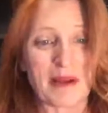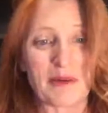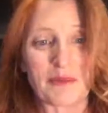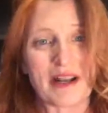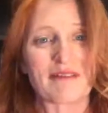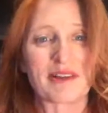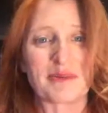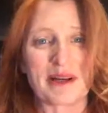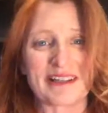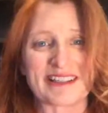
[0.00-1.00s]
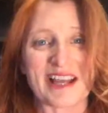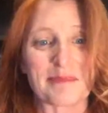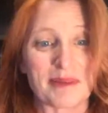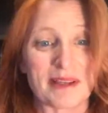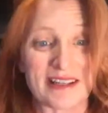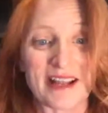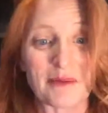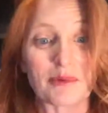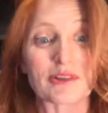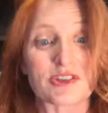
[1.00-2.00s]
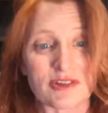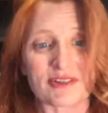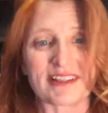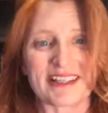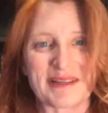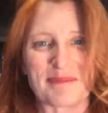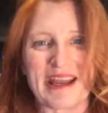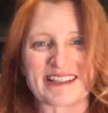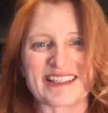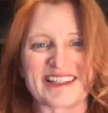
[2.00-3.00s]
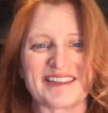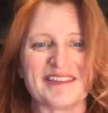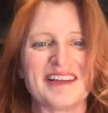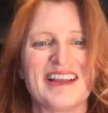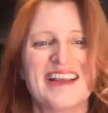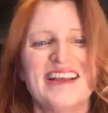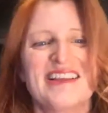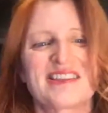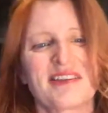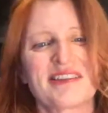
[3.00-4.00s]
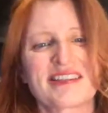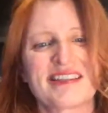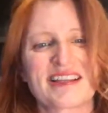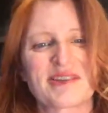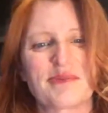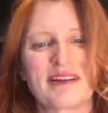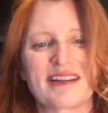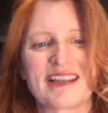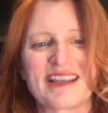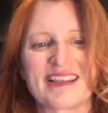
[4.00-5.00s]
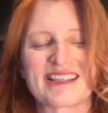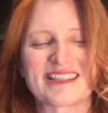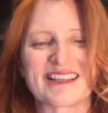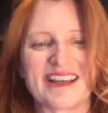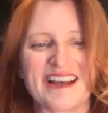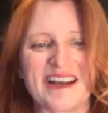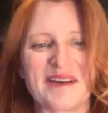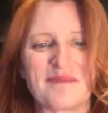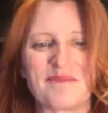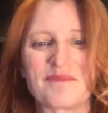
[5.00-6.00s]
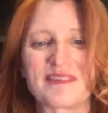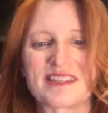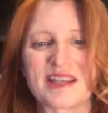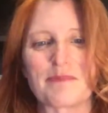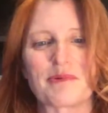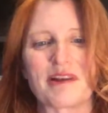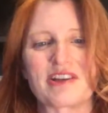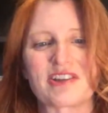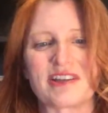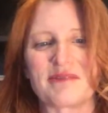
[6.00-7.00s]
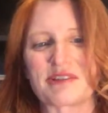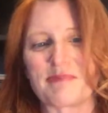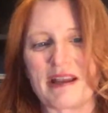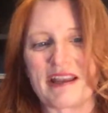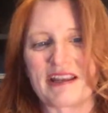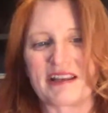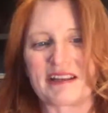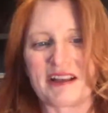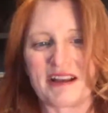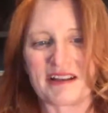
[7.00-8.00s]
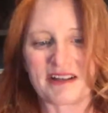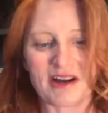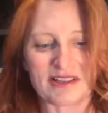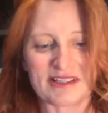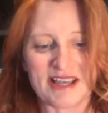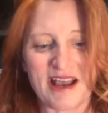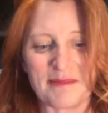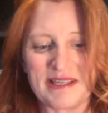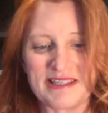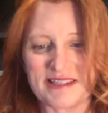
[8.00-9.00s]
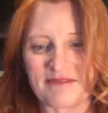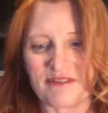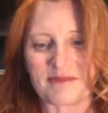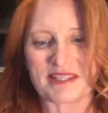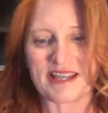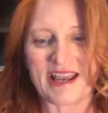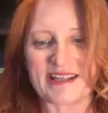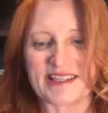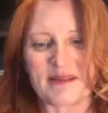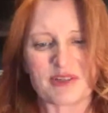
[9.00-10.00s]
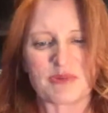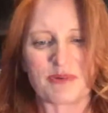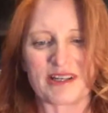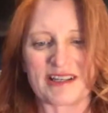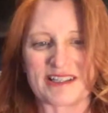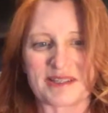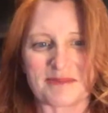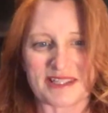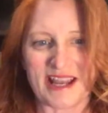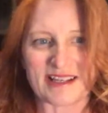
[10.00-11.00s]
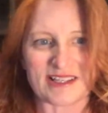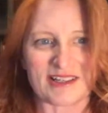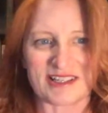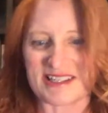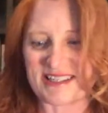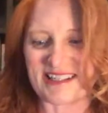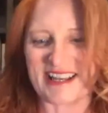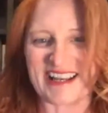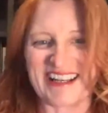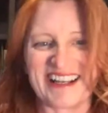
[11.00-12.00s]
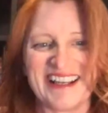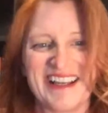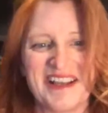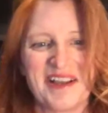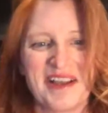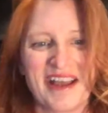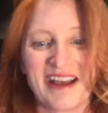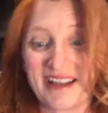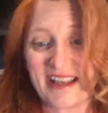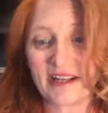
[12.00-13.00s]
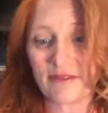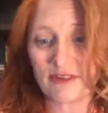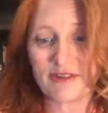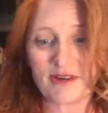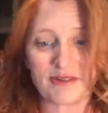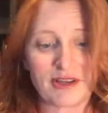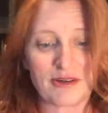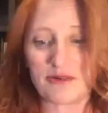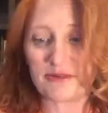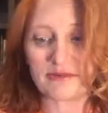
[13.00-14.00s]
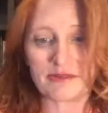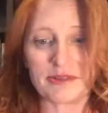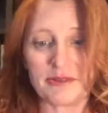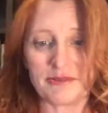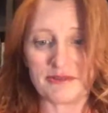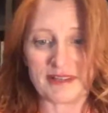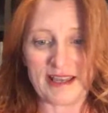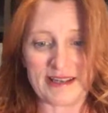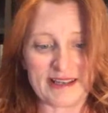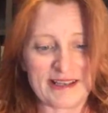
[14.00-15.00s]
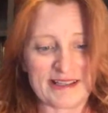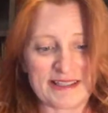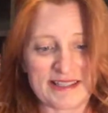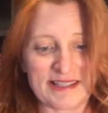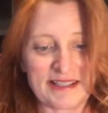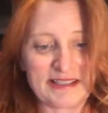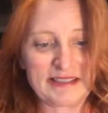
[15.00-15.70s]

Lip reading: about whatever you want to type in, and I will certainly get back to you. So this next one is Separation. It was by Carla Thomas from Stax. I'm just putting in some Stax artists tonight. And if you don't know who that is,